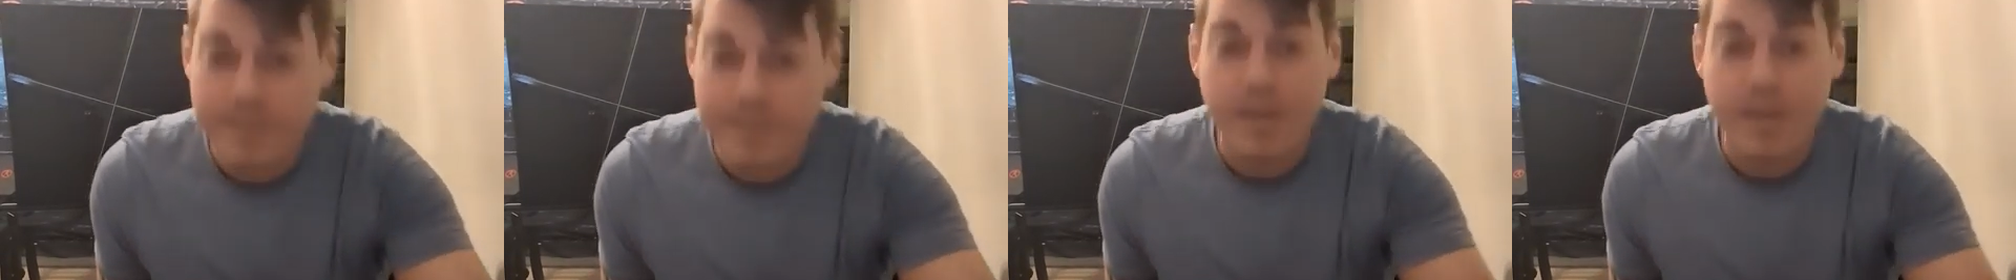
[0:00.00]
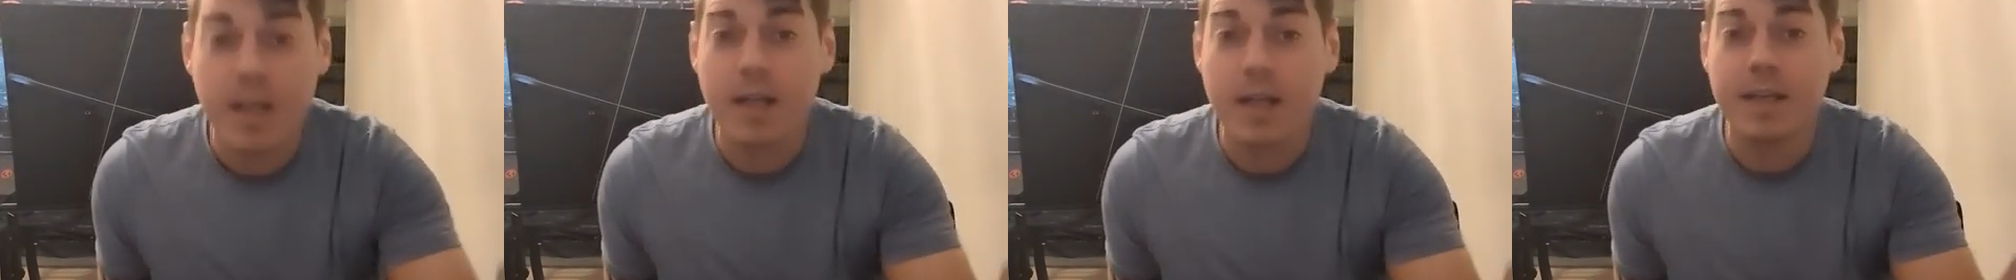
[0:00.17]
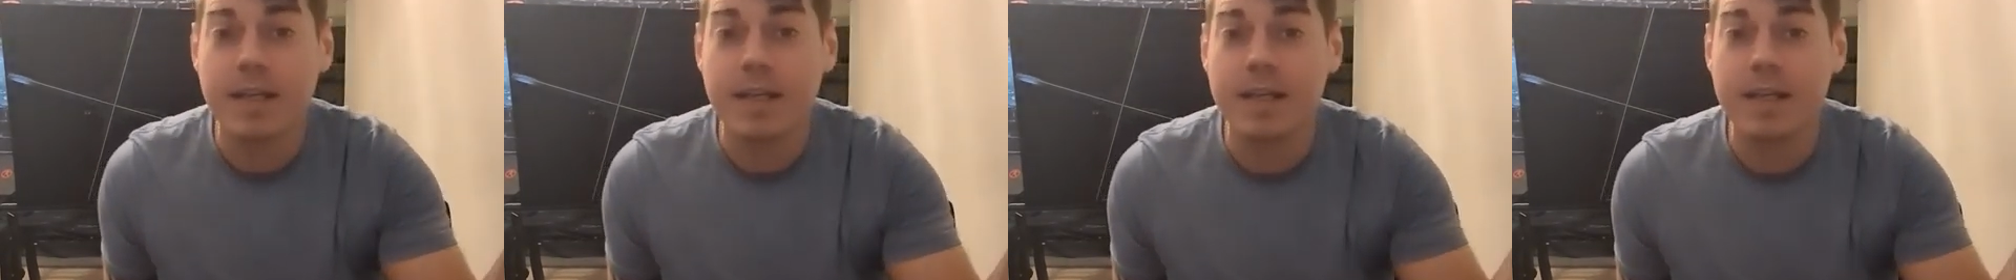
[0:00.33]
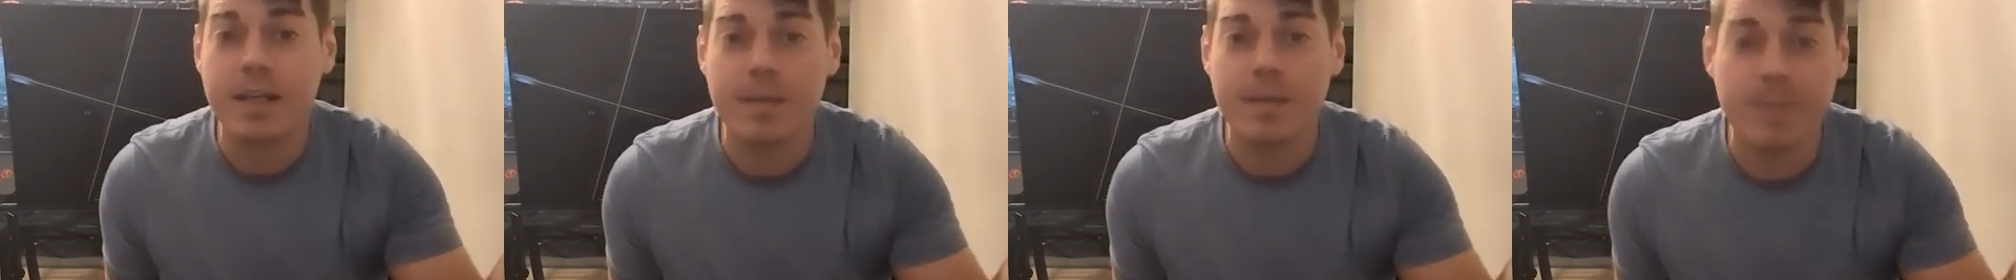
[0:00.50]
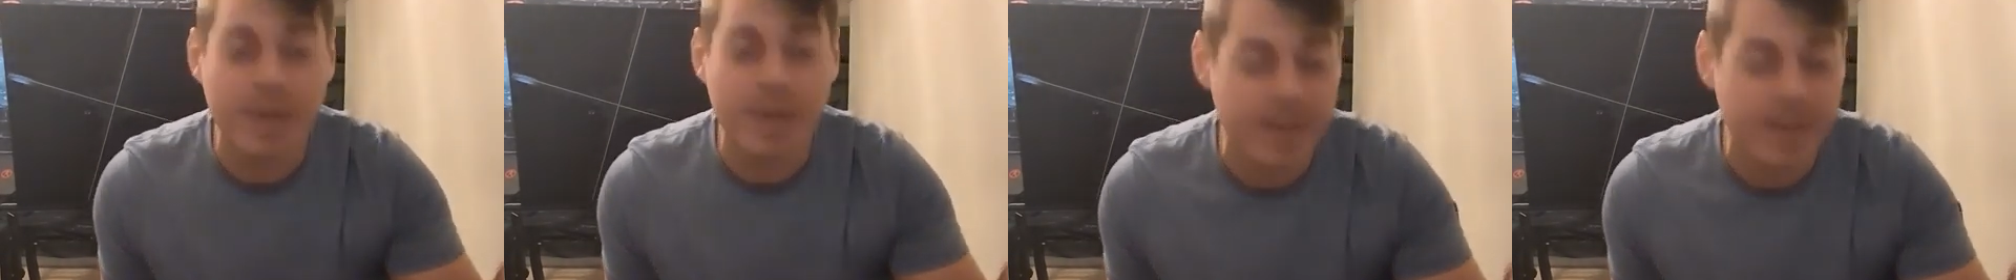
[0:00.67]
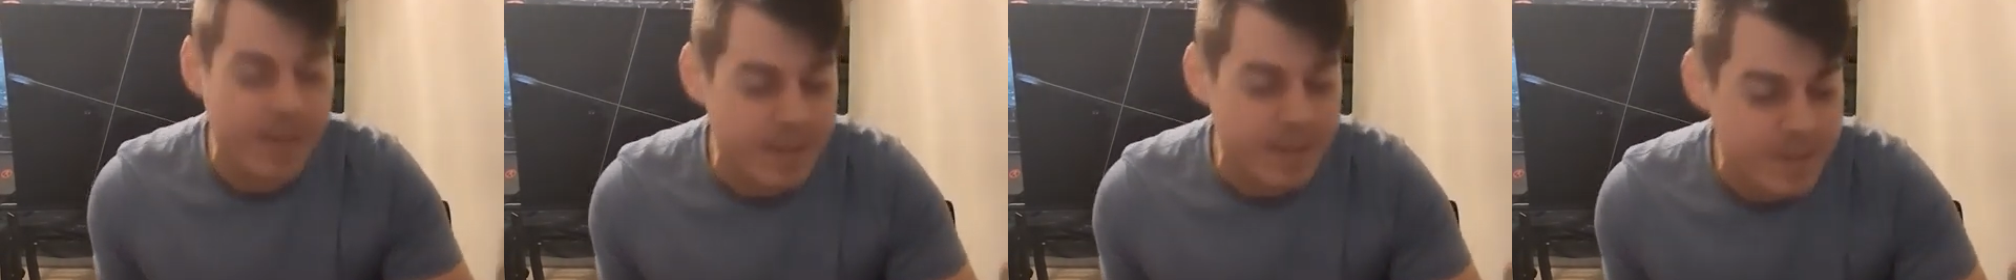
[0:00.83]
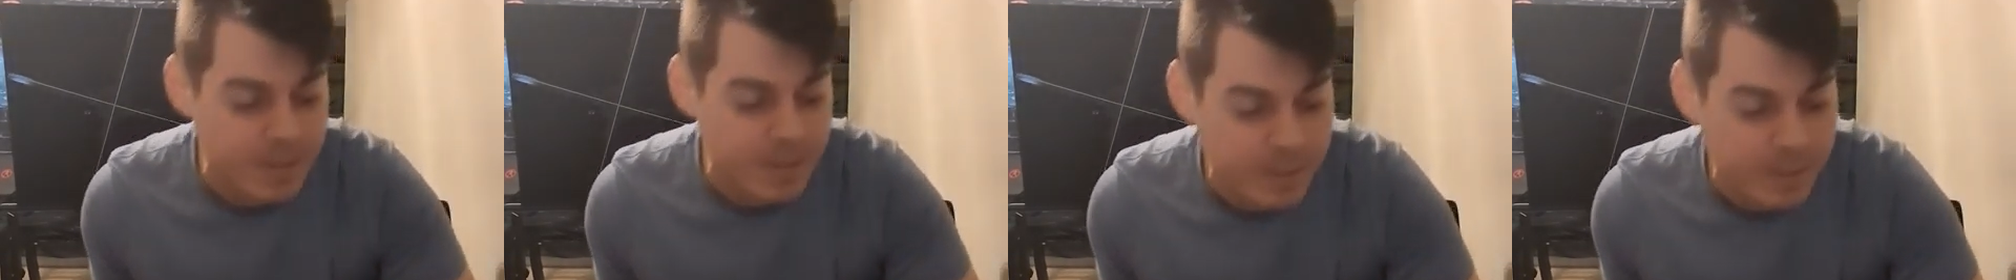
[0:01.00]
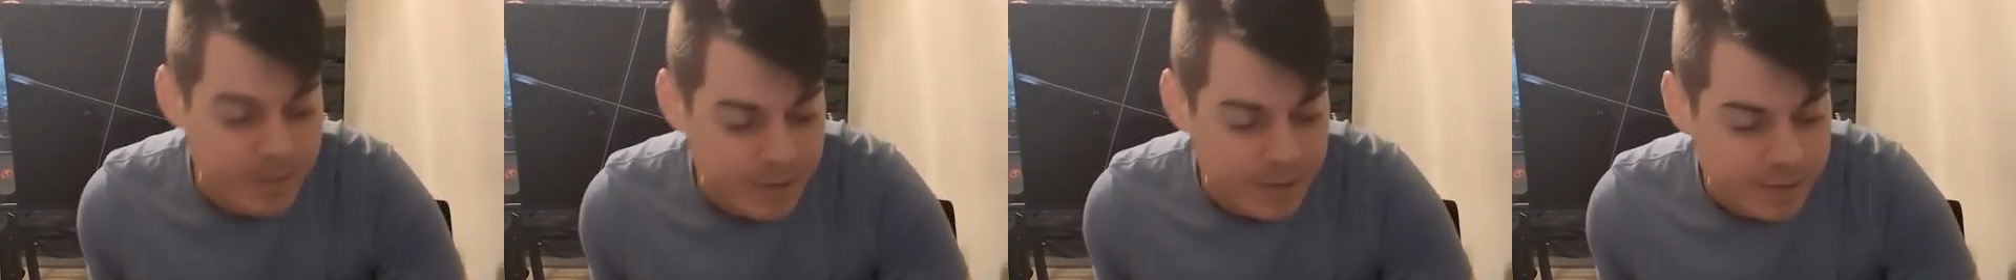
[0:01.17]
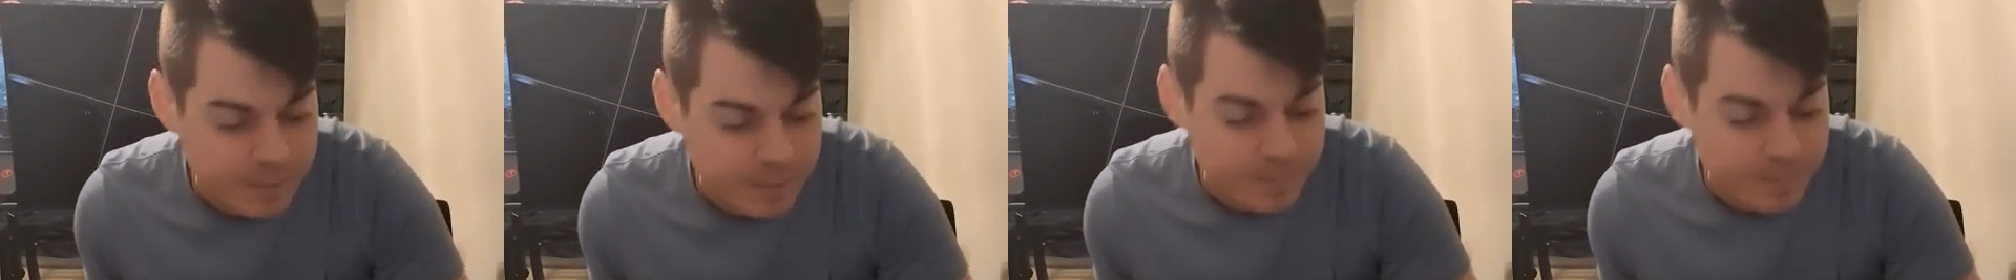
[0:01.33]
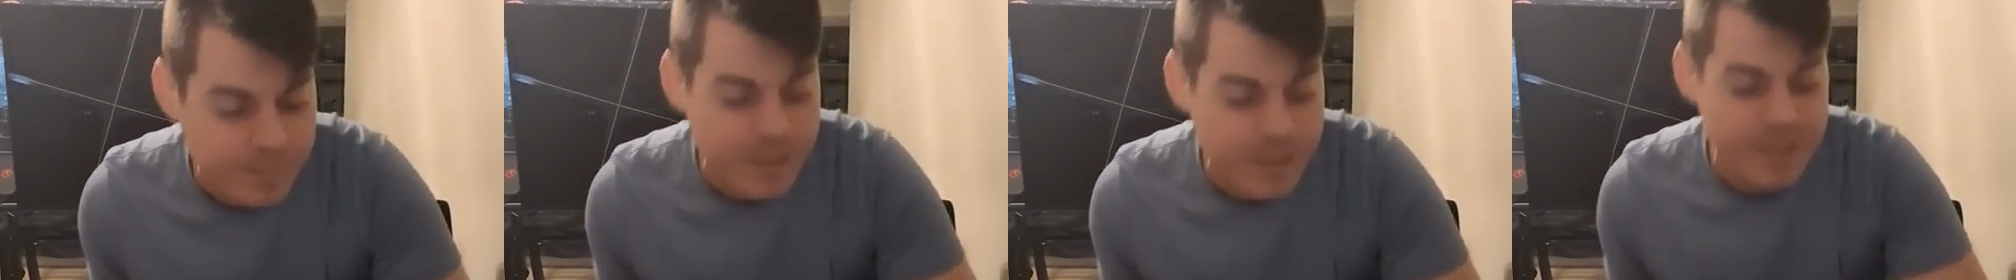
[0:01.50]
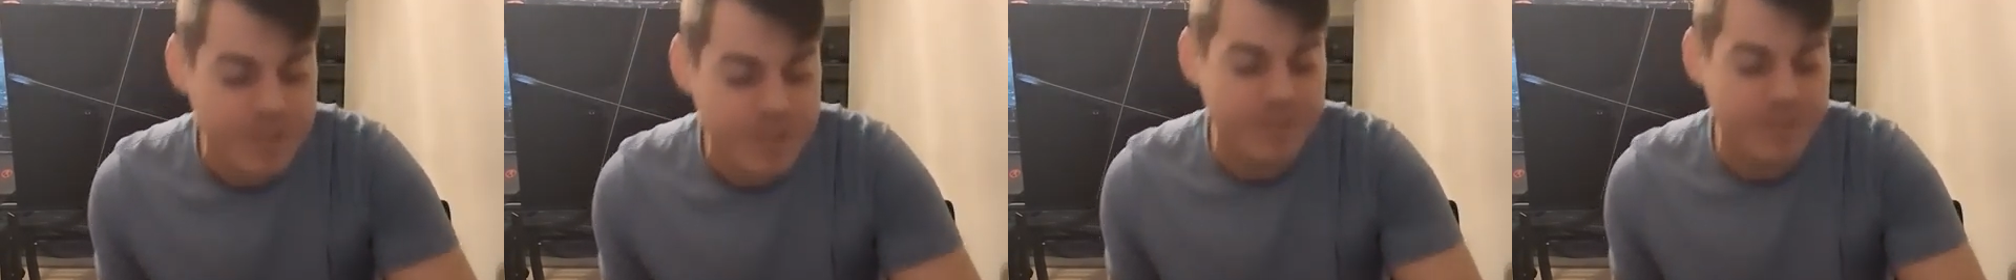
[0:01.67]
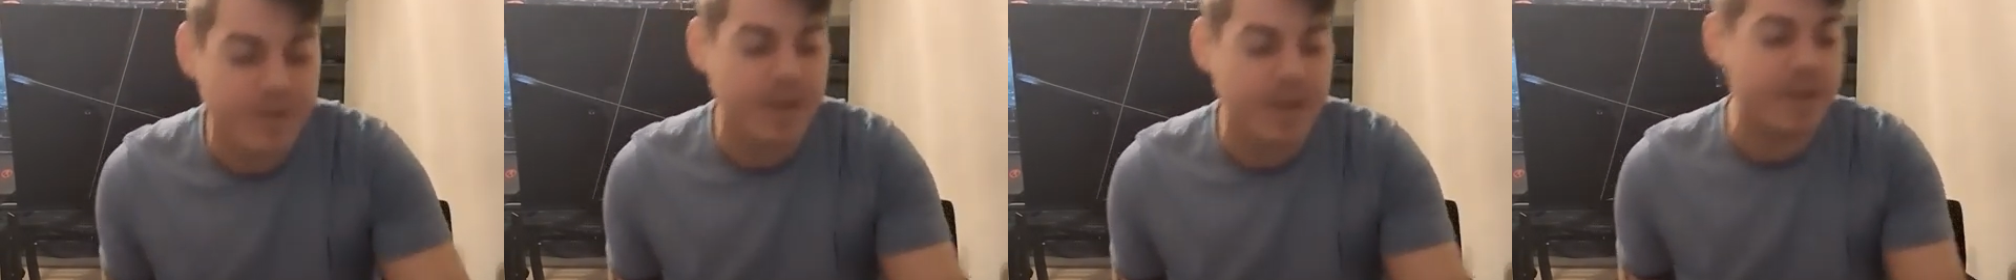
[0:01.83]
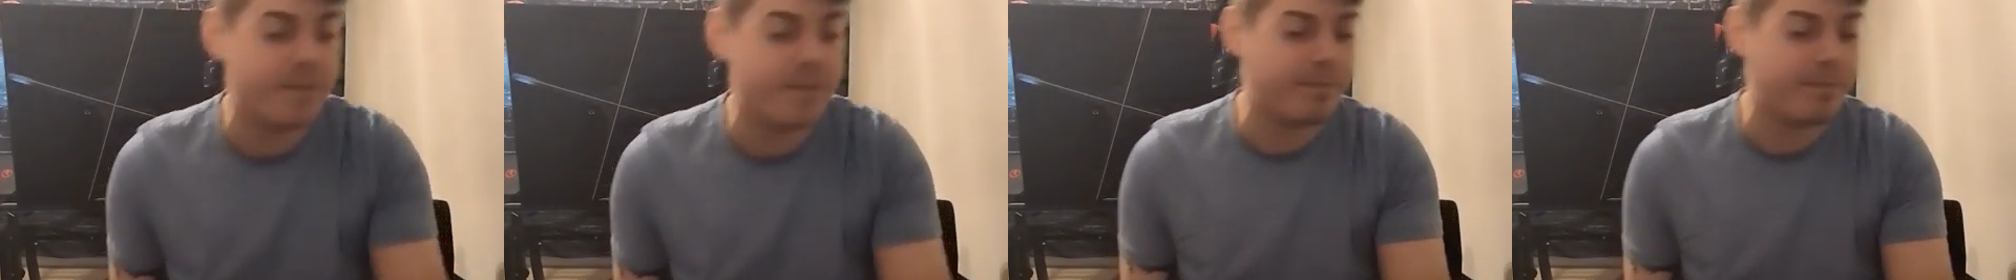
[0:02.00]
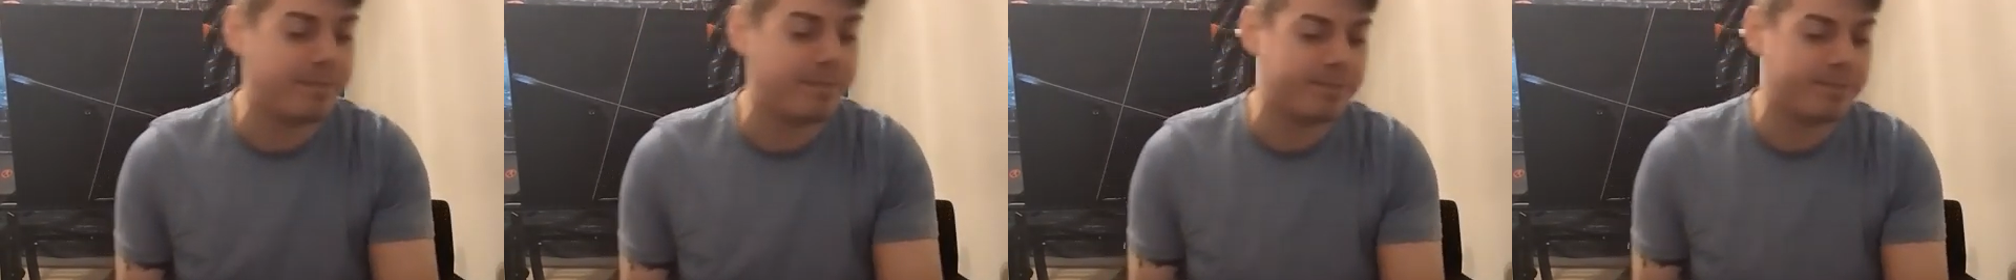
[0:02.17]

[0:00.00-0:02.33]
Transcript: I can't get my light to work, it's fine.